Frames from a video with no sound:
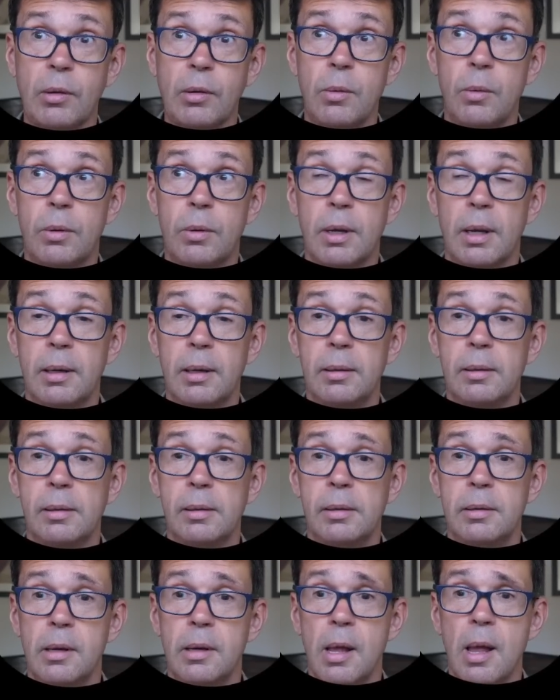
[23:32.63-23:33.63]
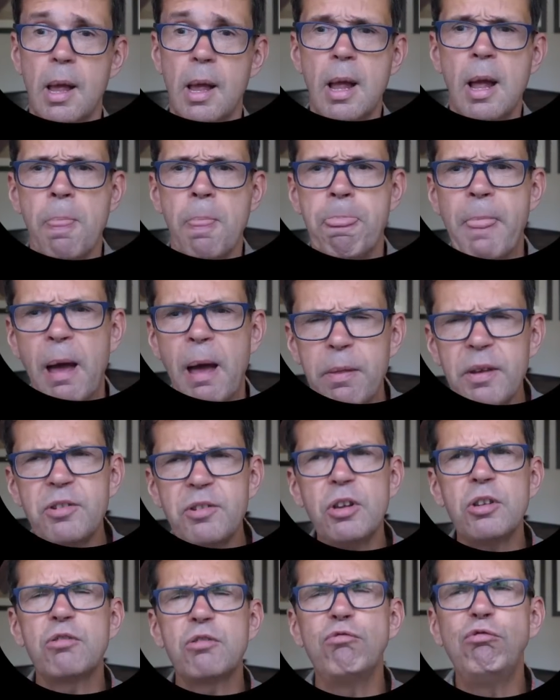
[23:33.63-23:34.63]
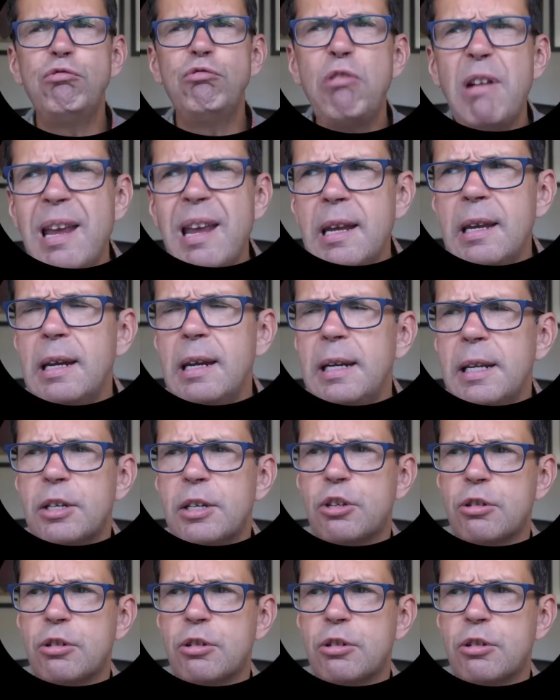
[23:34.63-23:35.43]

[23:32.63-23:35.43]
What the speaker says: Okay. Now this is really